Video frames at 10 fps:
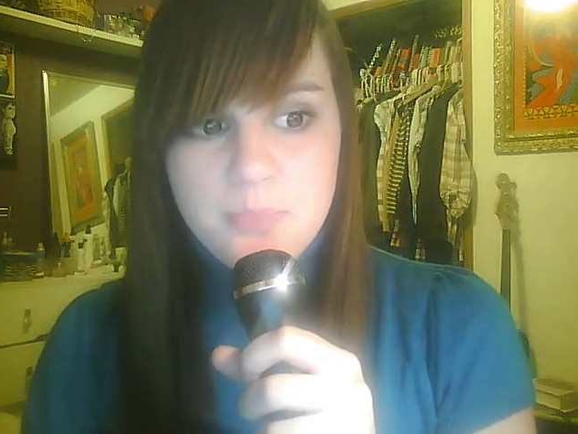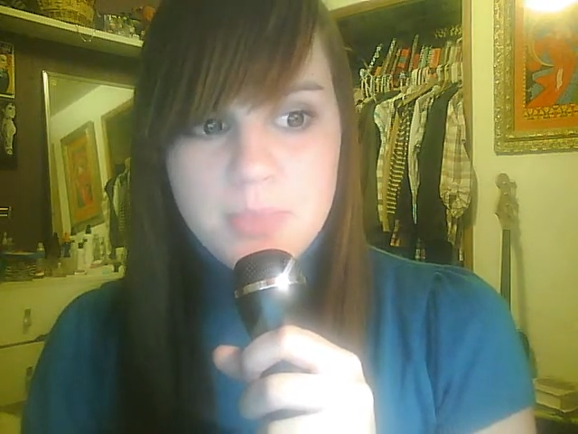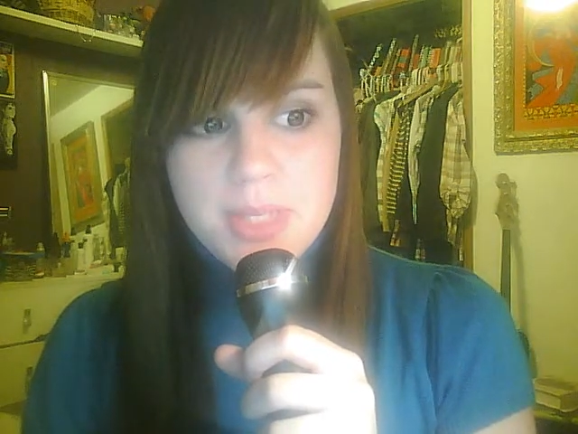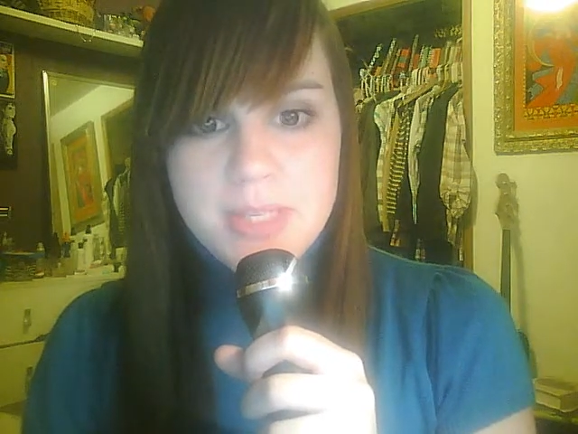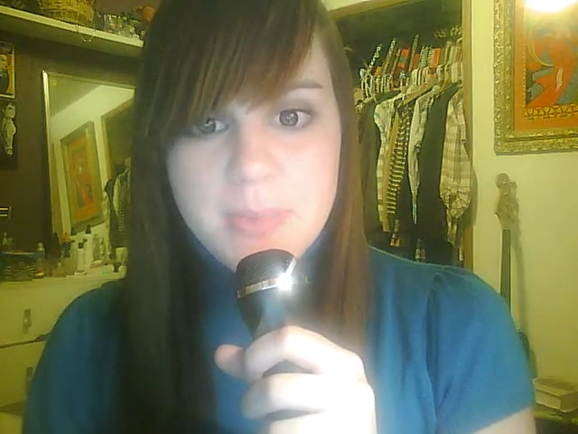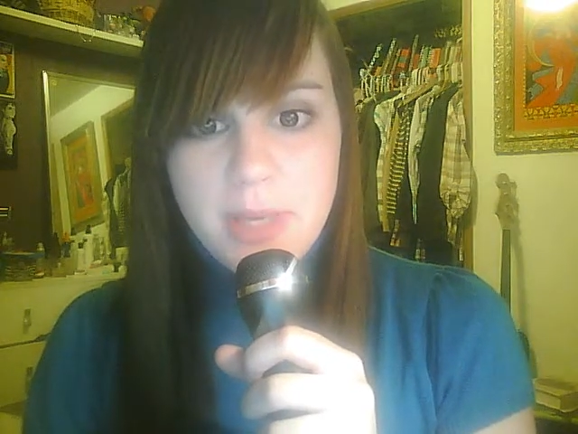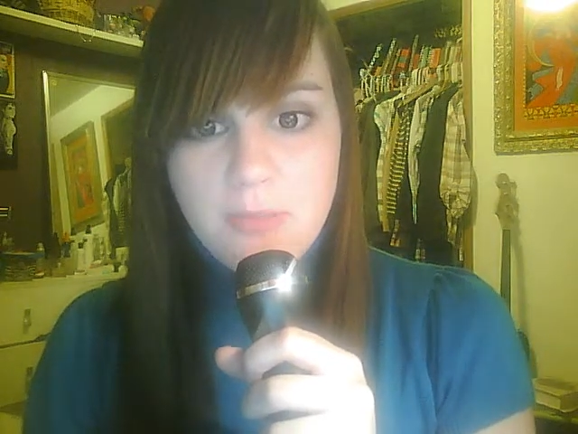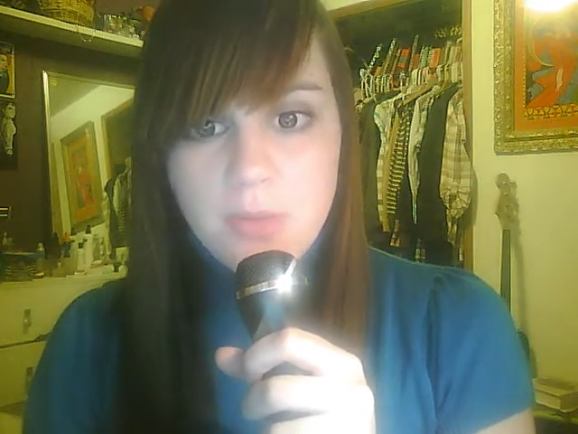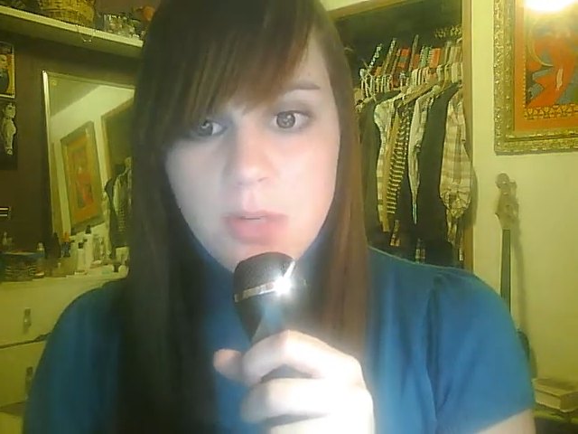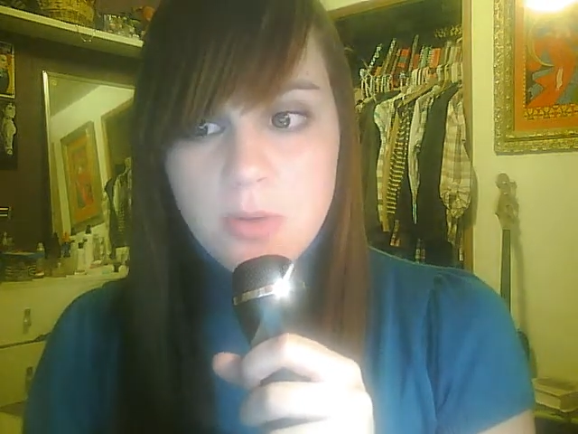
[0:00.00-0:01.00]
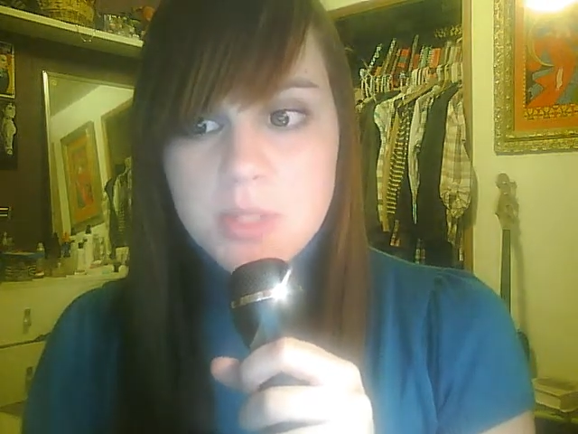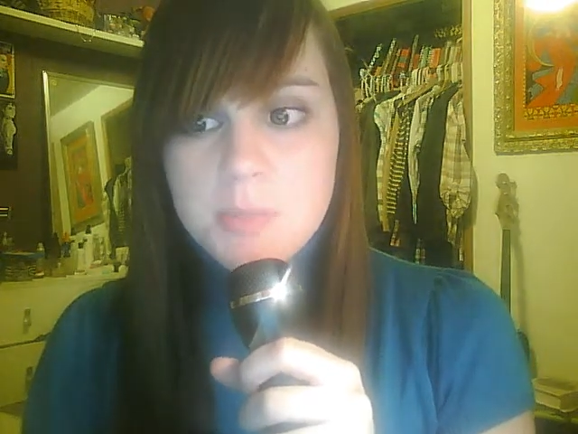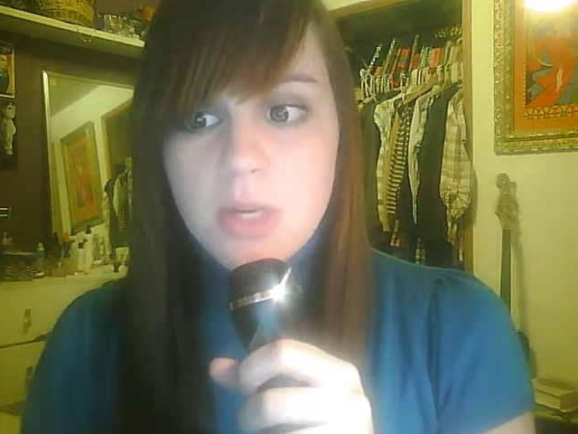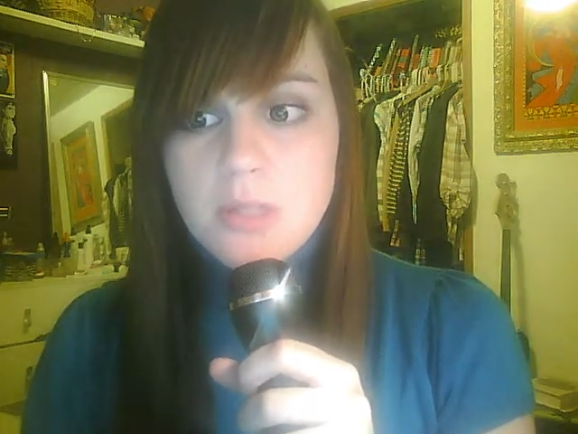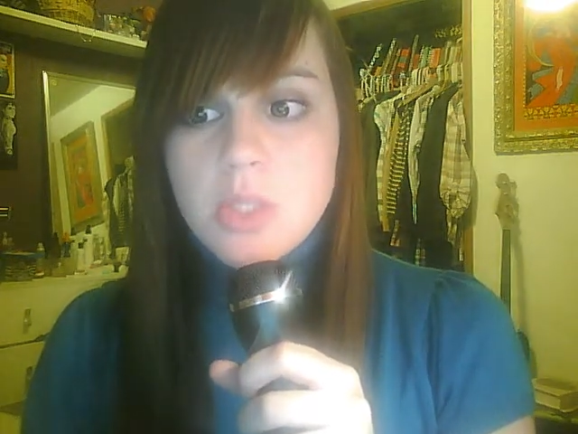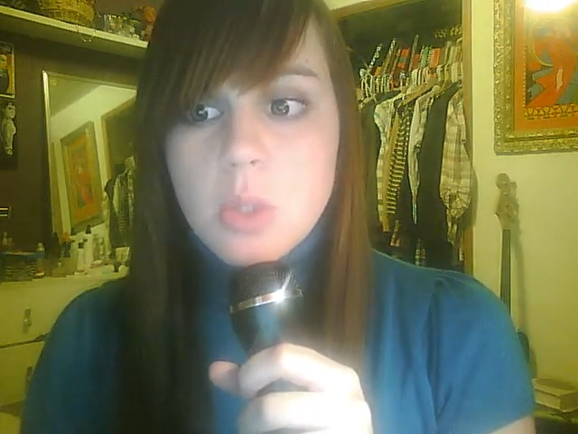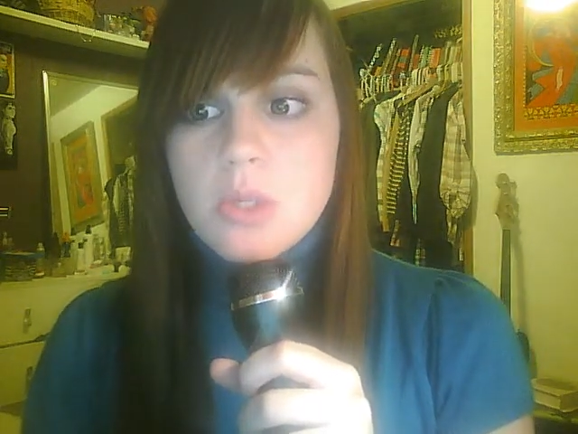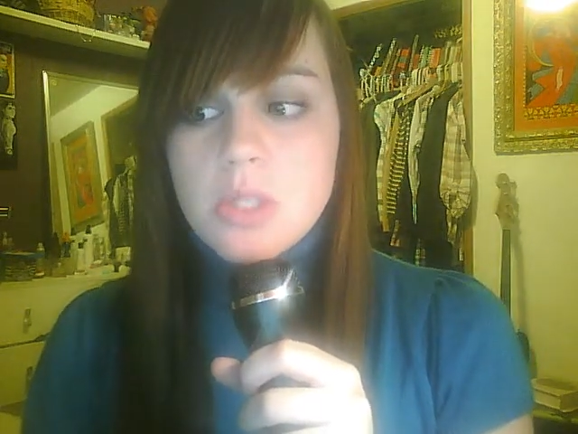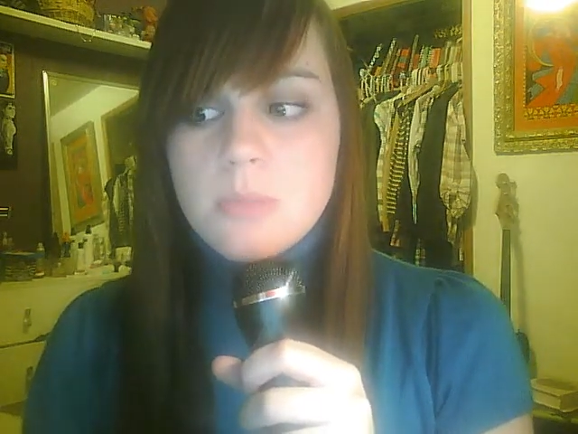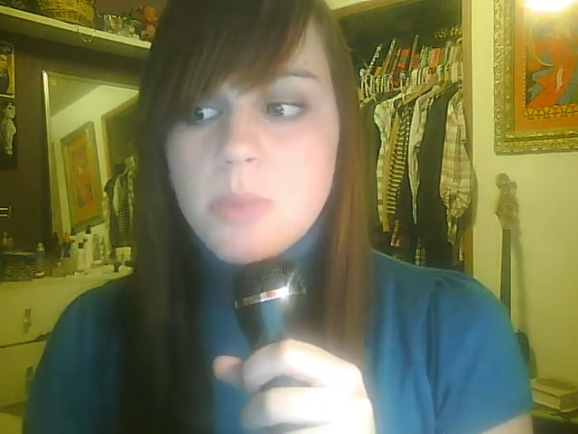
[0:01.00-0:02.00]
Please make a video response
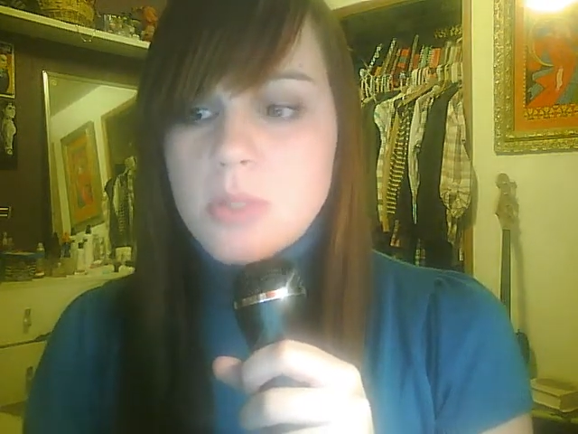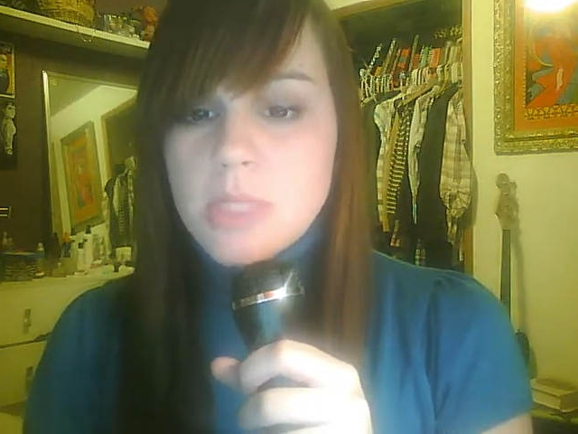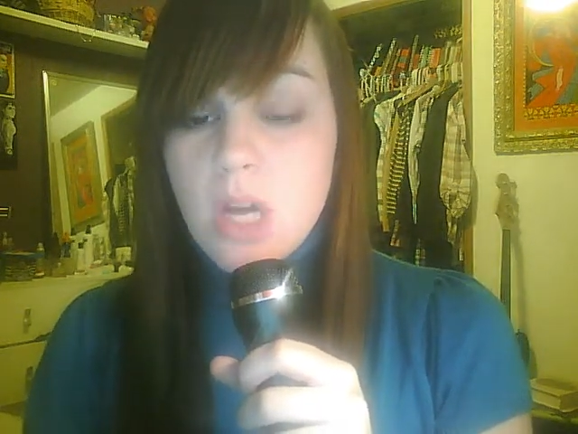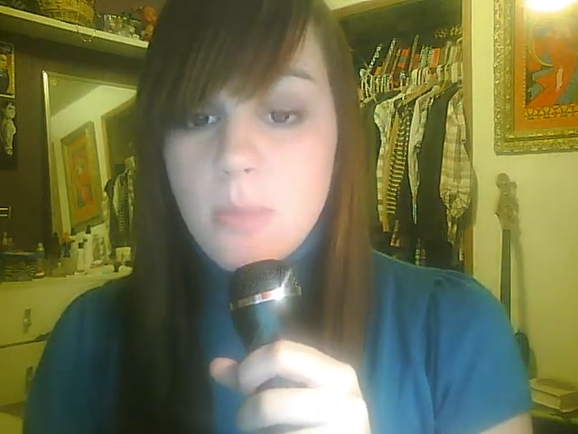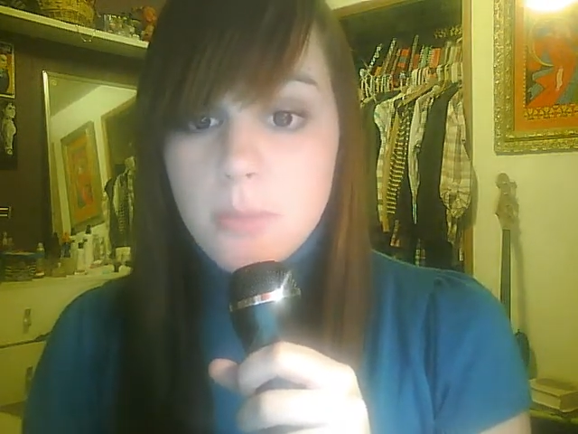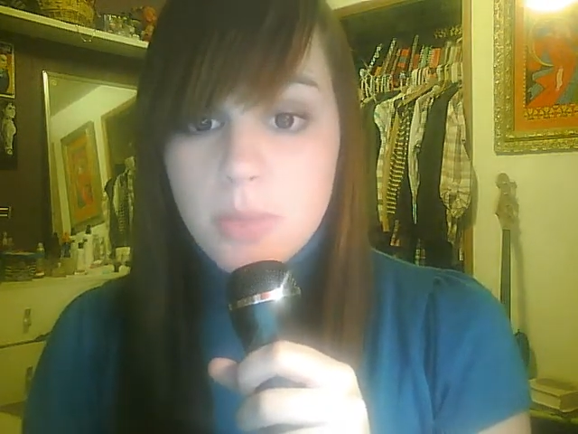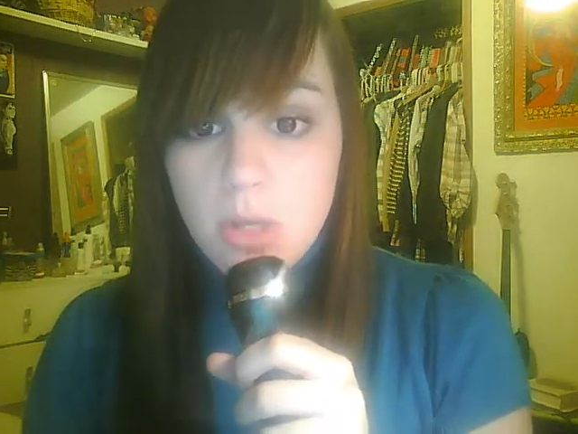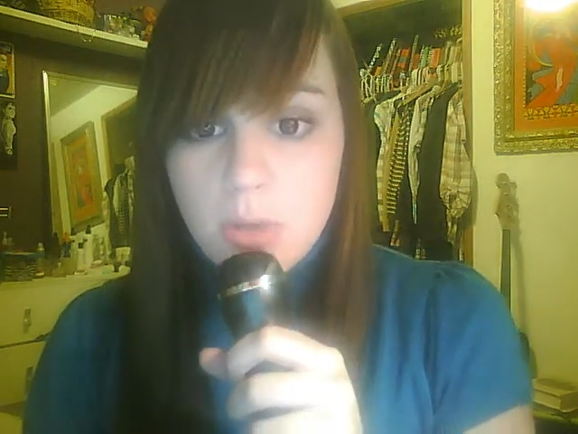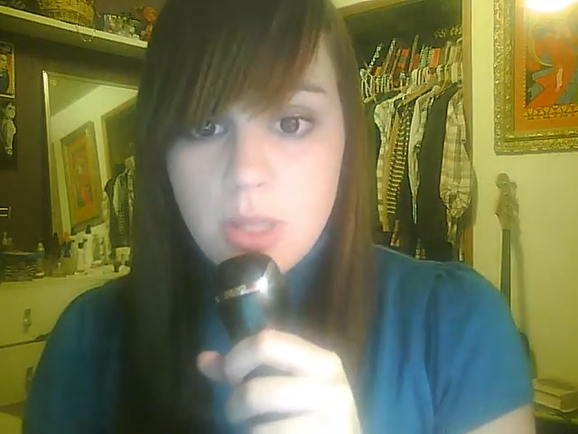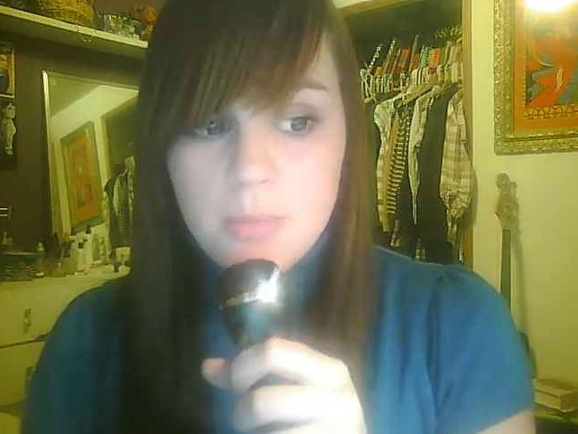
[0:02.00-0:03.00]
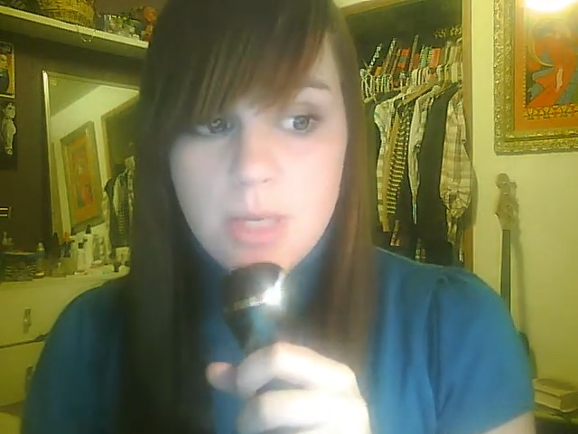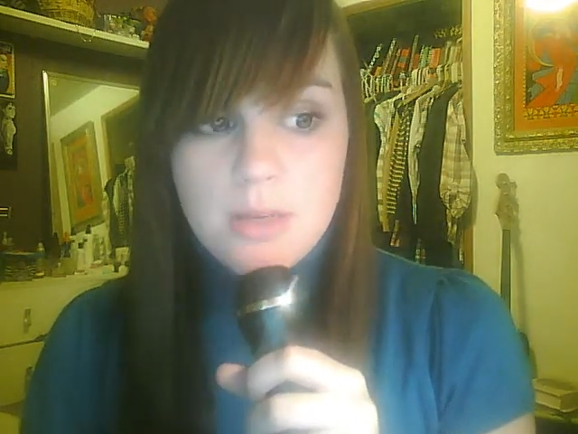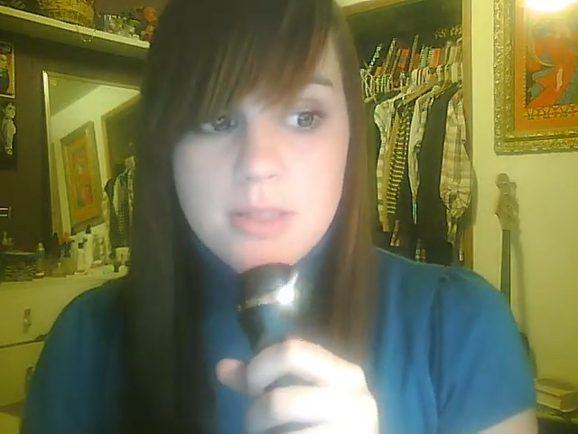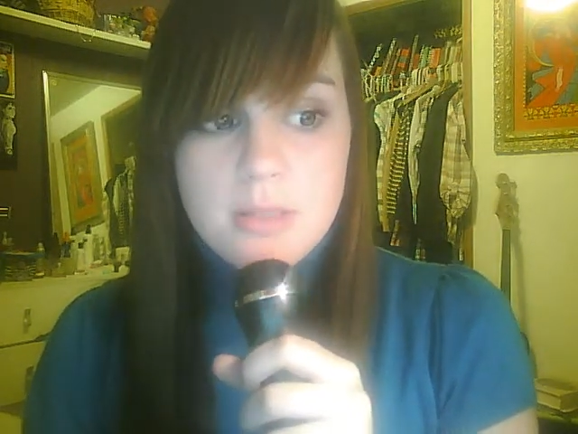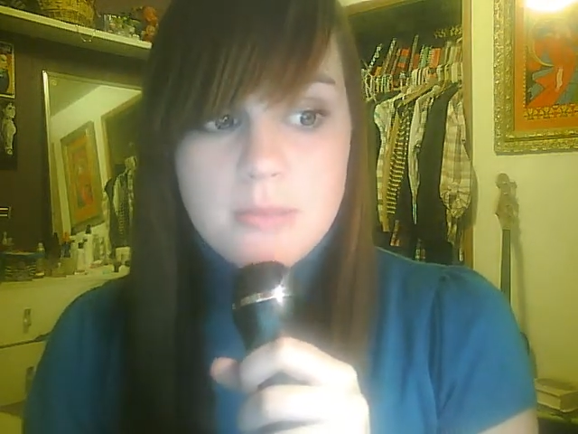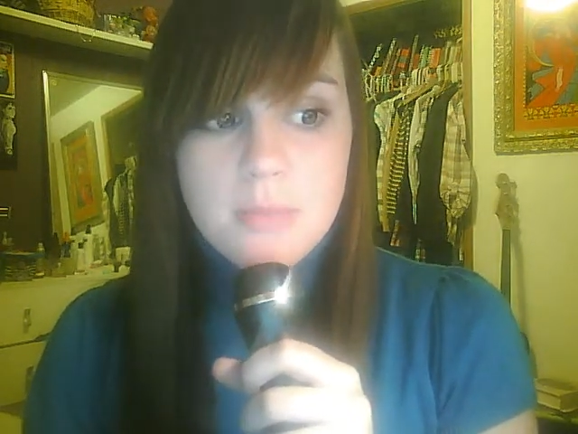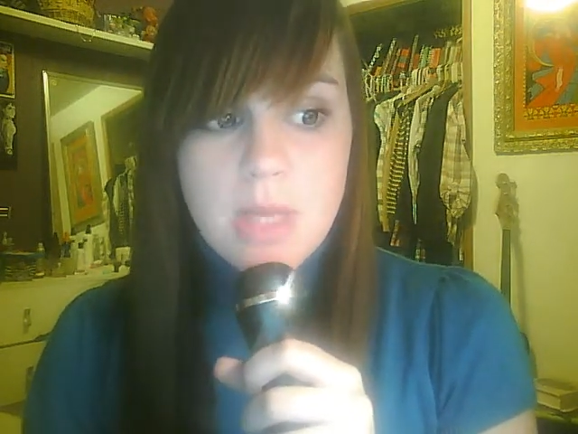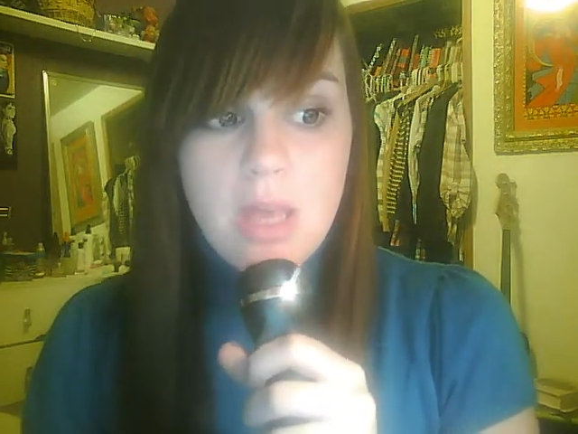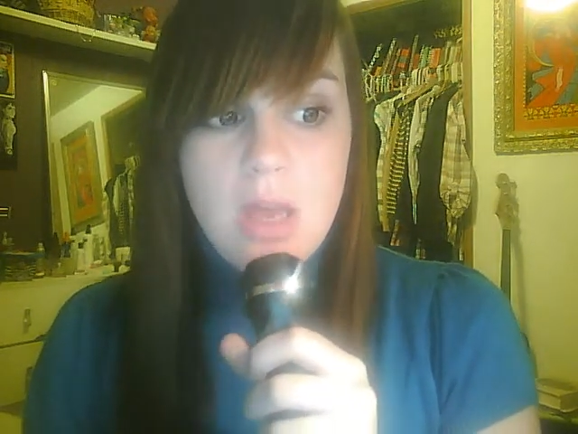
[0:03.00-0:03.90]
or just post a comment below. That'd be awesome.